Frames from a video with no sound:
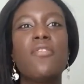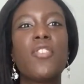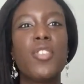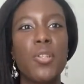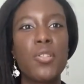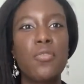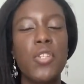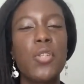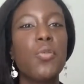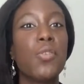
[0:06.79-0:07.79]
And for those of
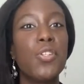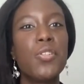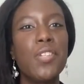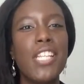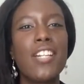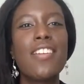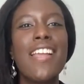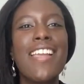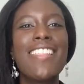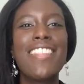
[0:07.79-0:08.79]
you who are new here,
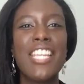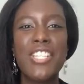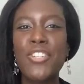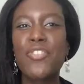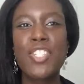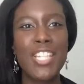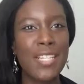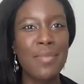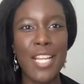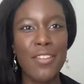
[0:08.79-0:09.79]
thank you for
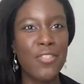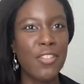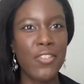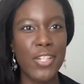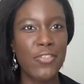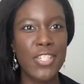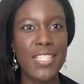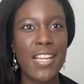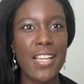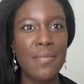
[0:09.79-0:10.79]
checking me out for the very
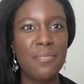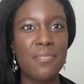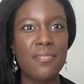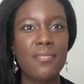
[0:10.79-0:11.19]
first time.